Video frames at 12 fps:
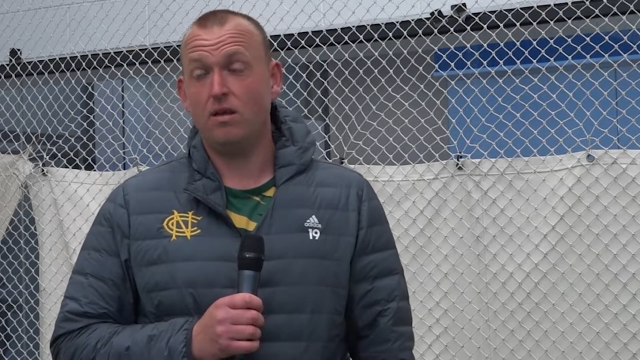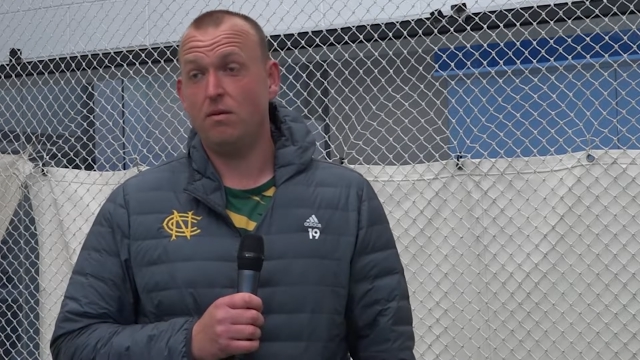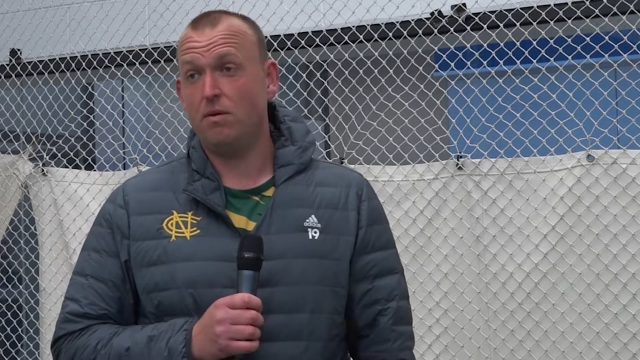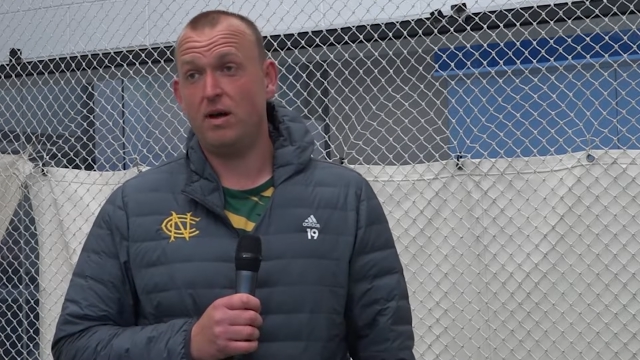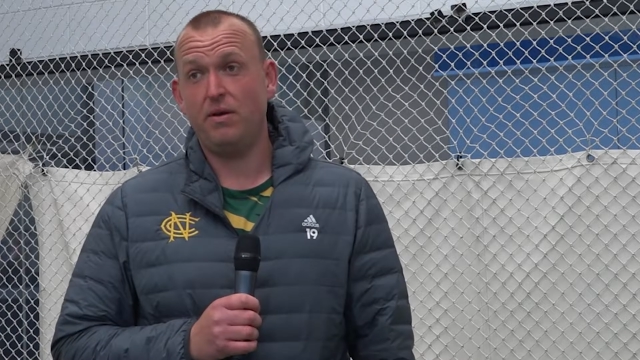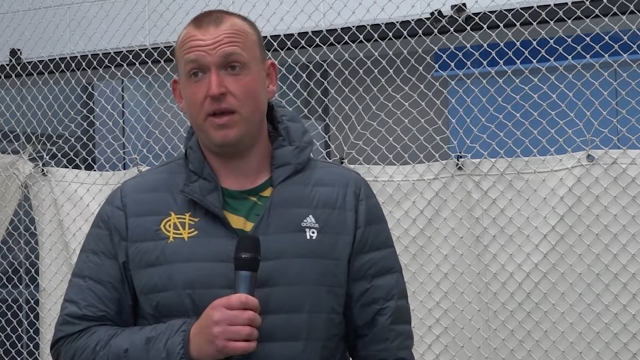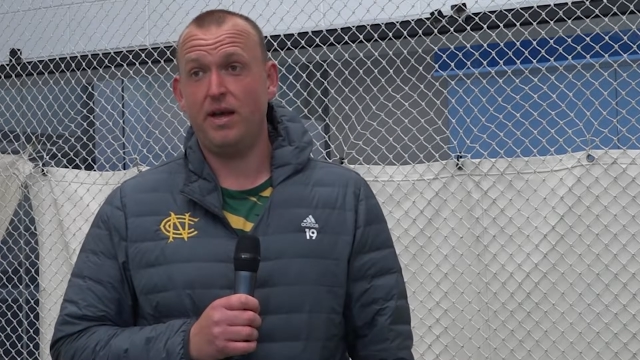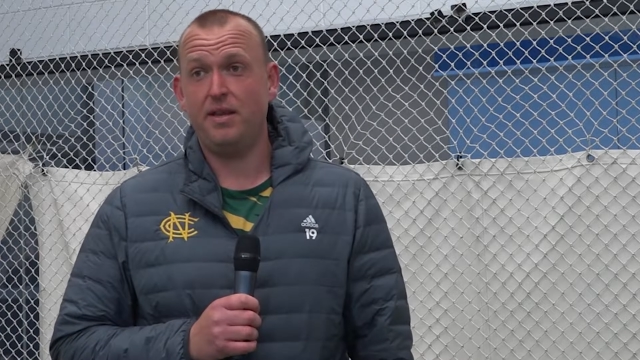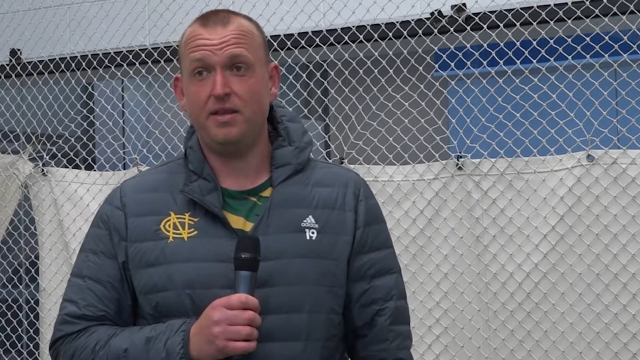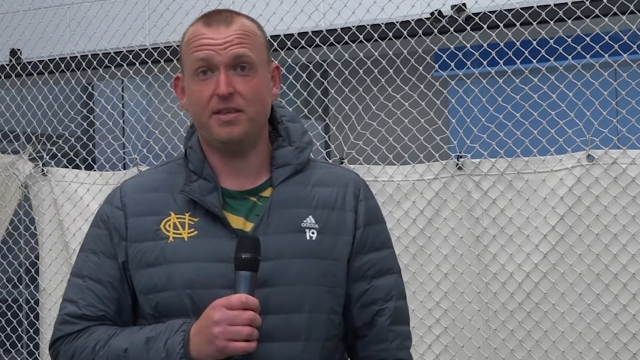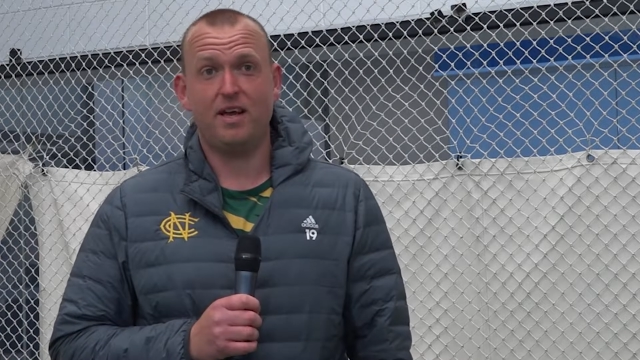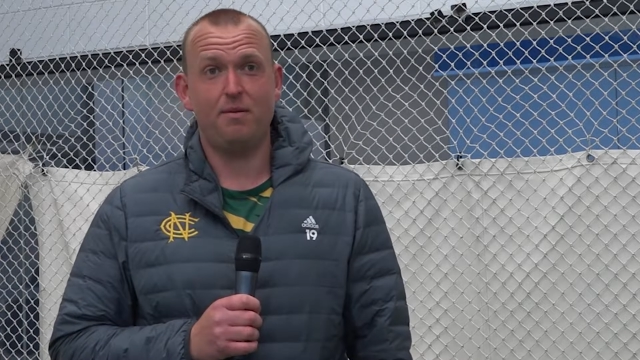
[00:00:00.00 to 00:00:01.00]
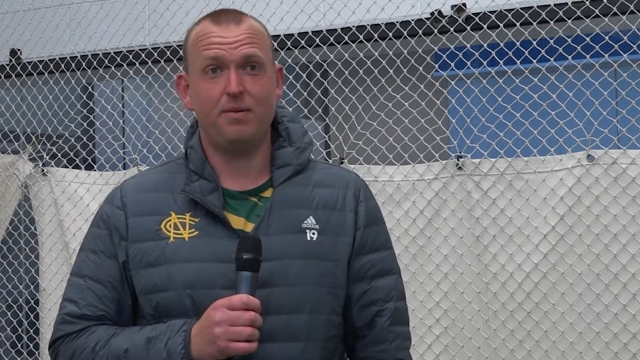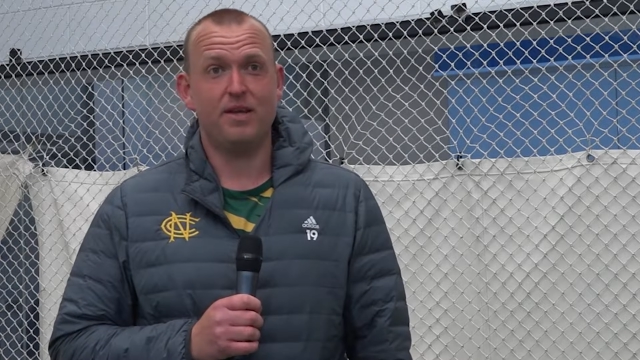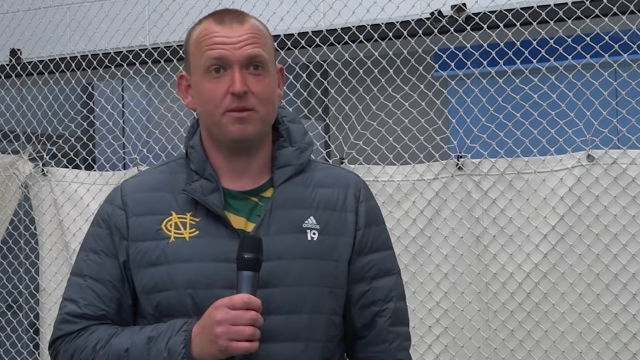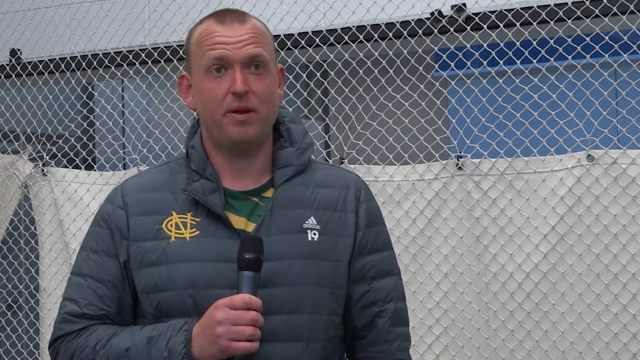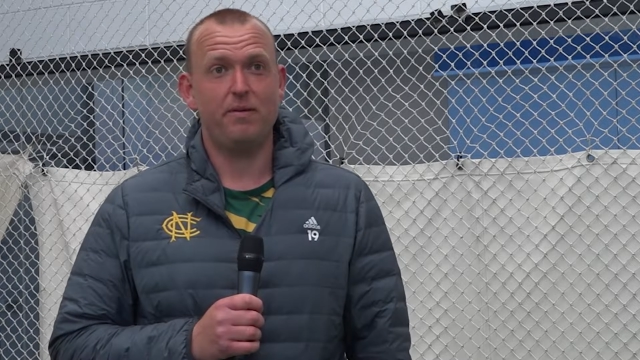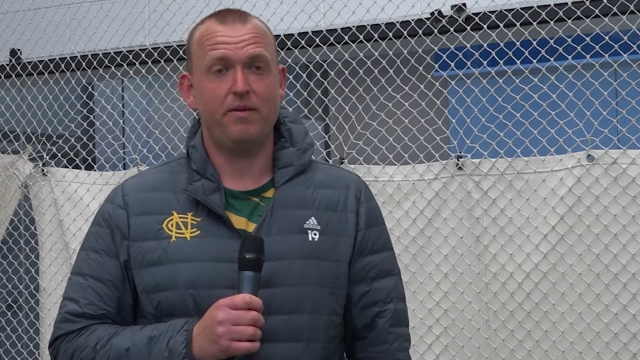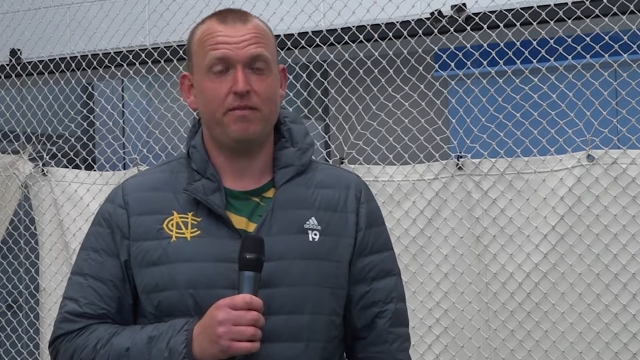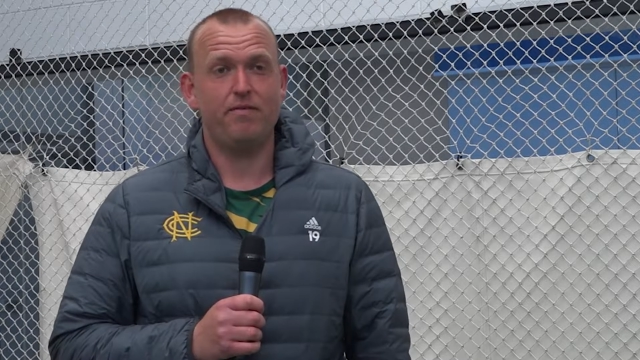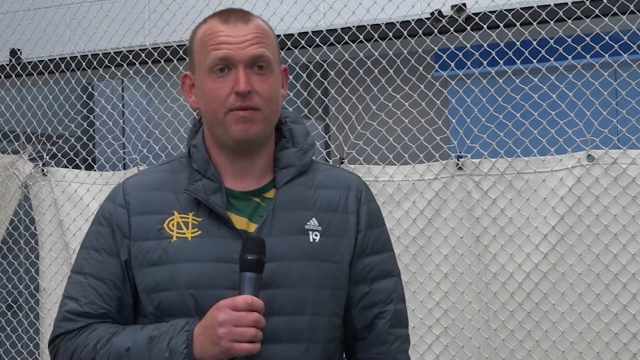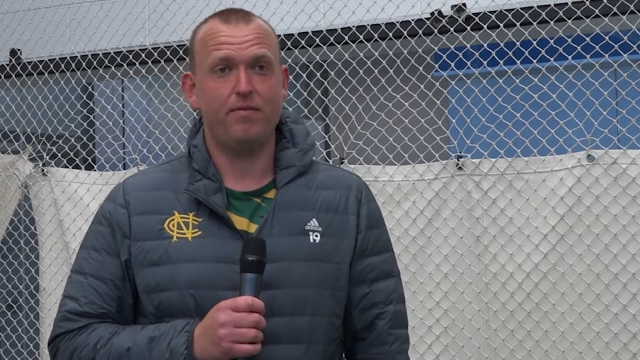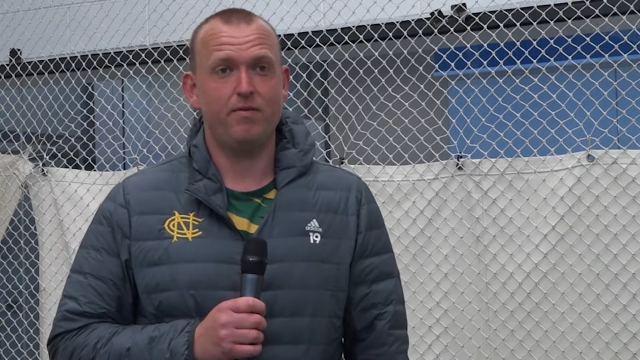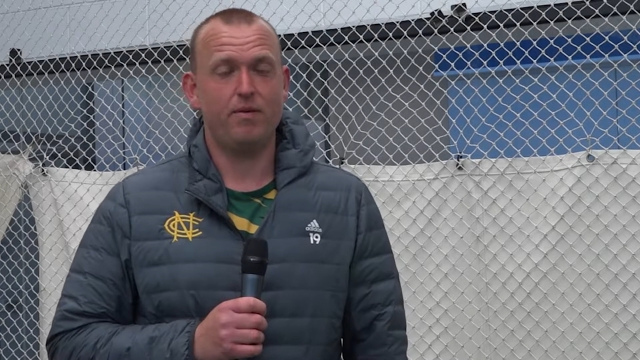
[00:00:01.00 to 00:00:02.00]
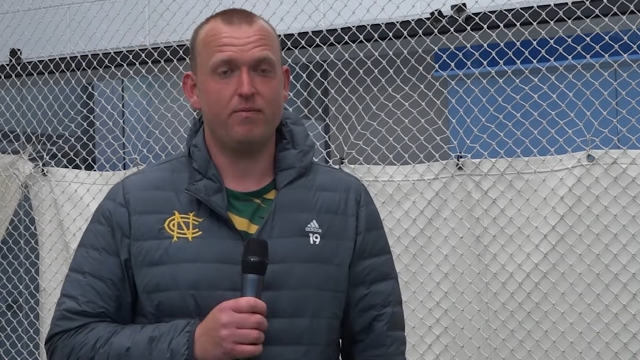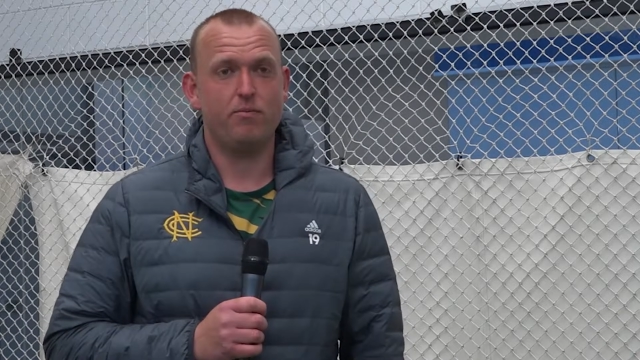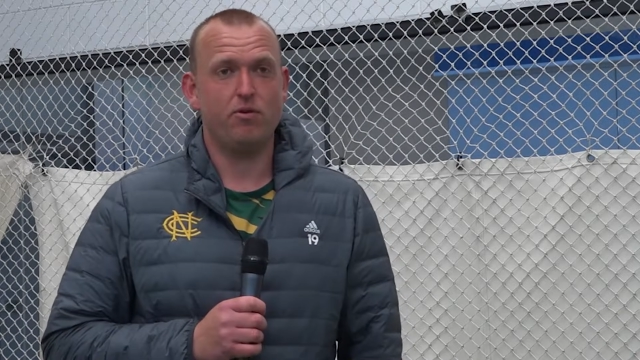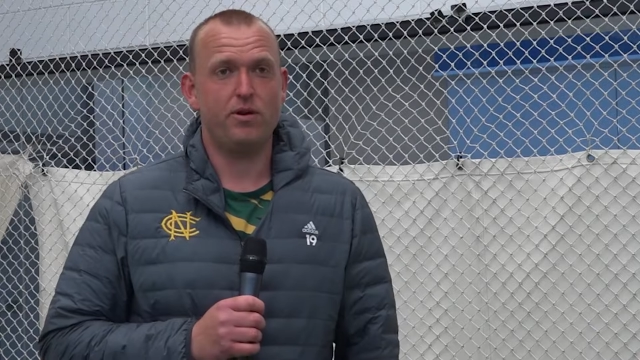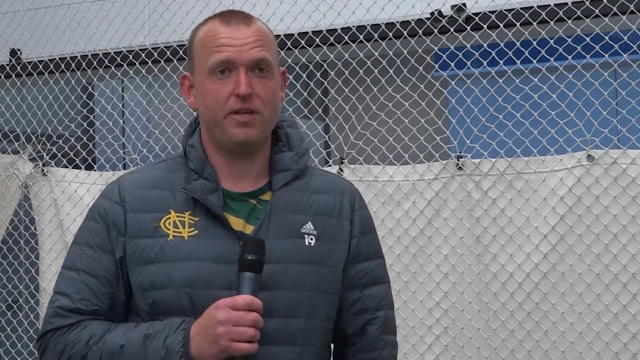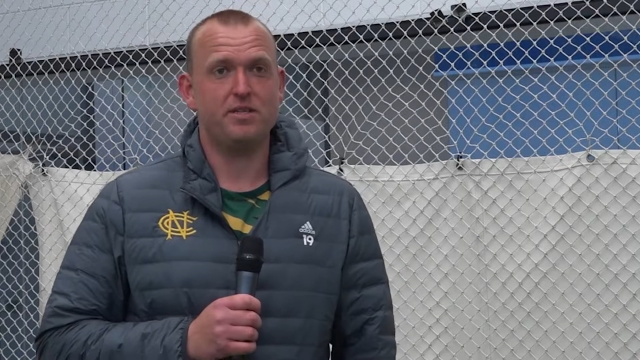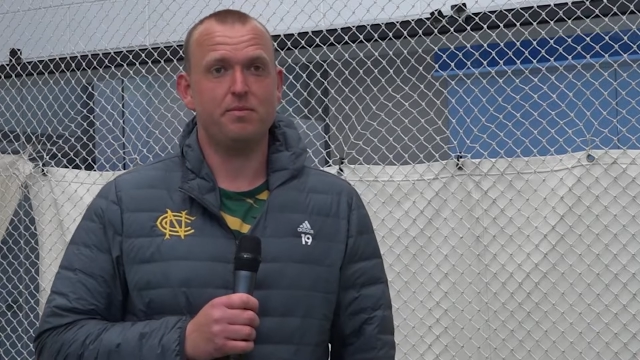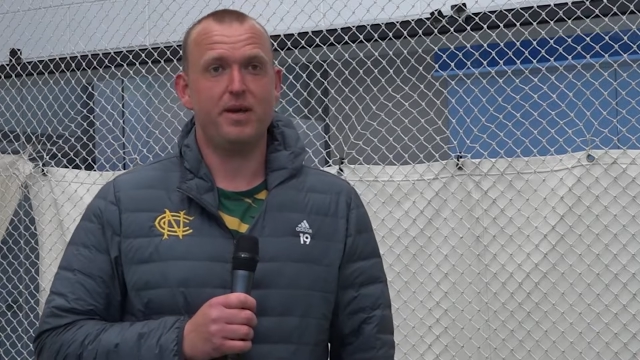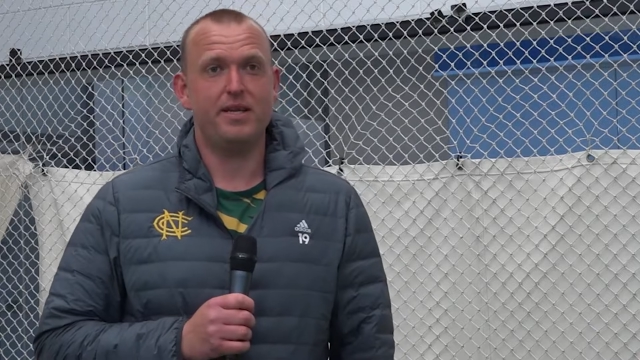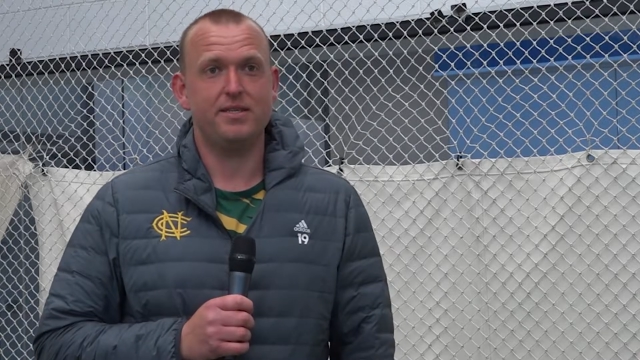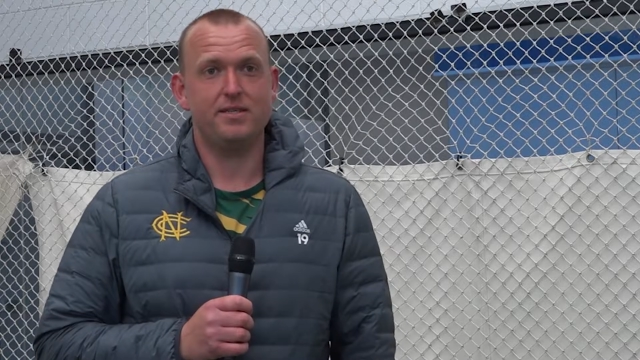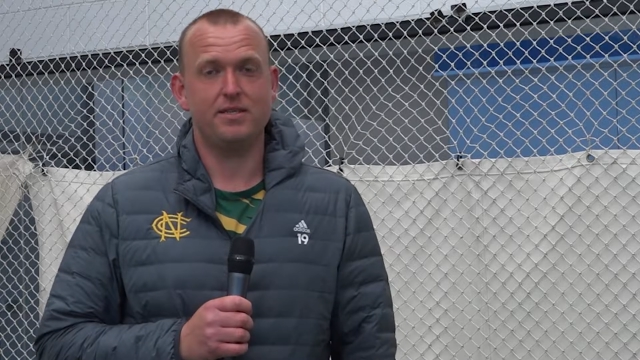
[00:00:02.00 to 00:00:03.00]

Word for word: Well, yeah, any time we get to play with with, with Broady is amazing.